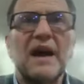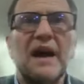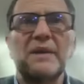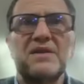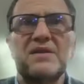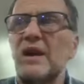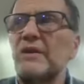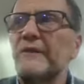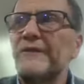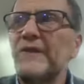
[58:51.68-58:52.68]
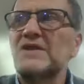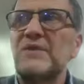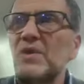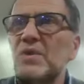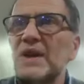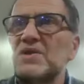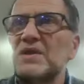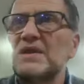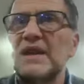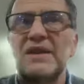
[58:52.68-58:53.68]
um, so first of all,
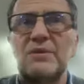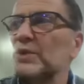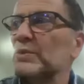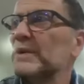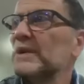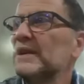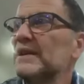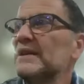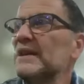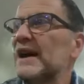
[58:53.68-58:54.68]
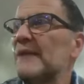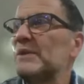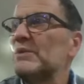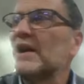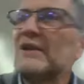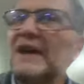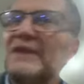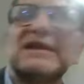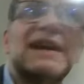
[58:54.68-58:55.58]
questions in the room. Nachama, we'll go around the